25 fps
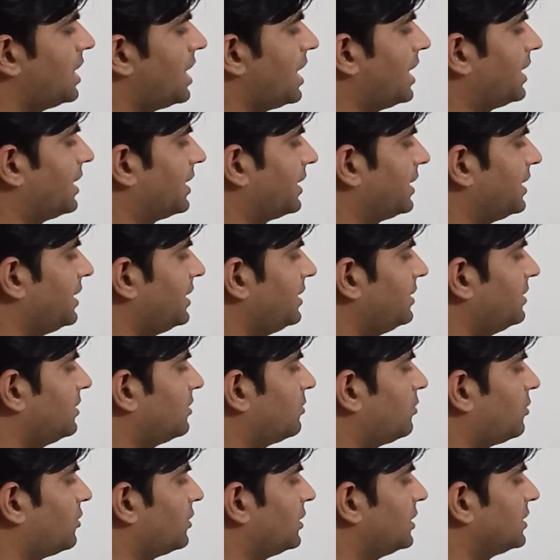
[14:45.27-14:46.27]
And again the
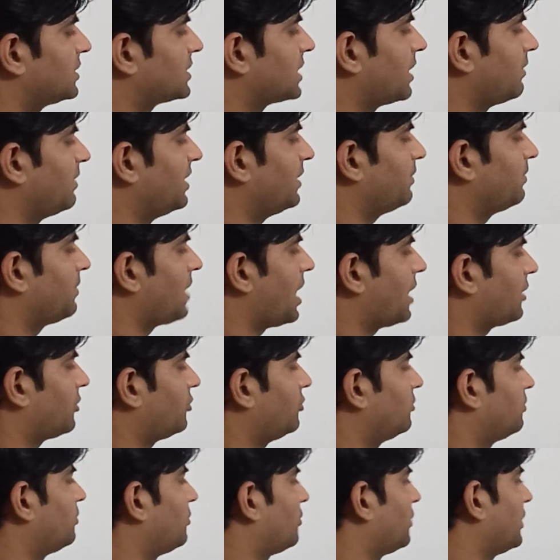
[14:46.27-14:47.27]
body is coming back
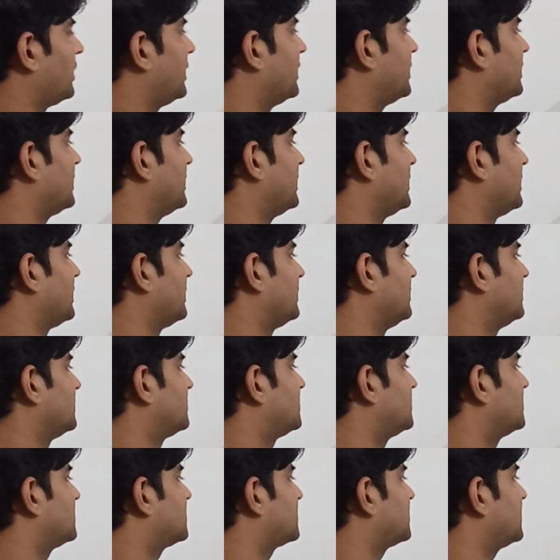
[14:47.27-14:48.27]
to point A.
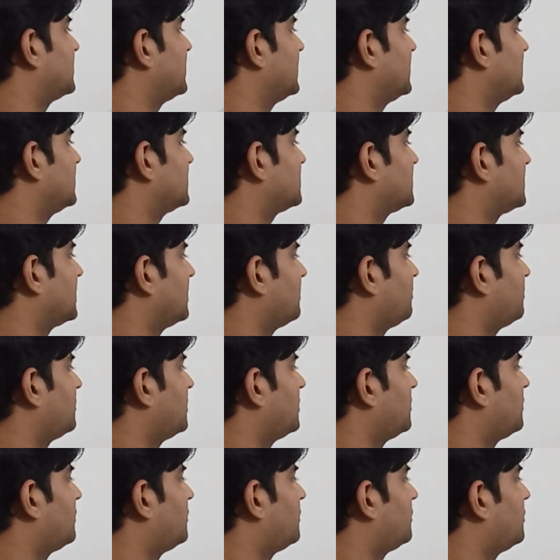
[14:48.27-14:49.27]
This is case
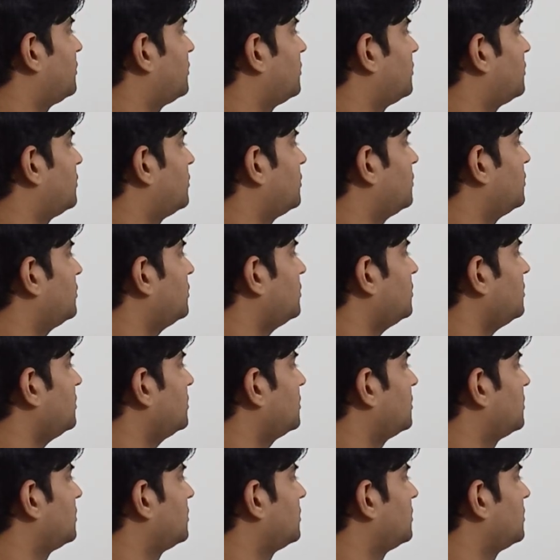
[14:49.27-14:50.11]
number 4,